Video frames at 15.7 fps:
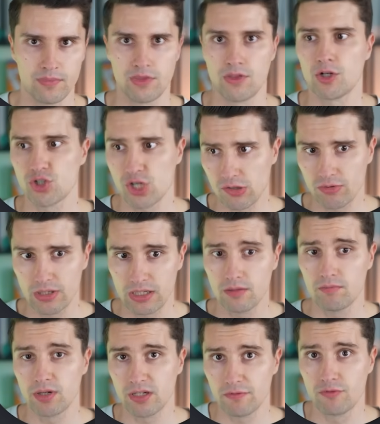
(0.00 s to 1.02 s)
Not
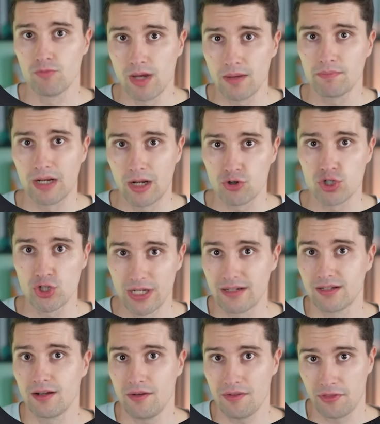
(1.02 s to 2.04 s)
generally, but if you map large
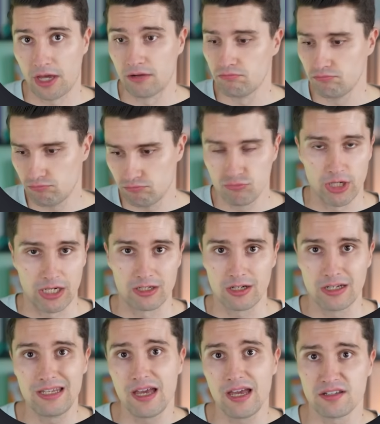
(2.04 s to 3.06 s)
data, then
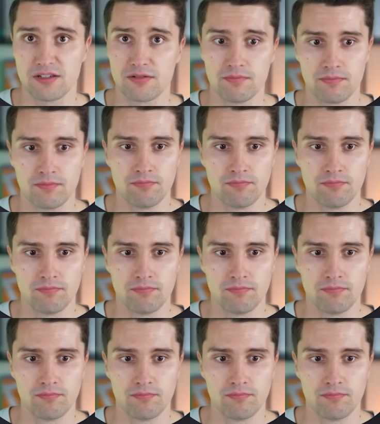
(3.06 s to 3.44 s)
technically yes.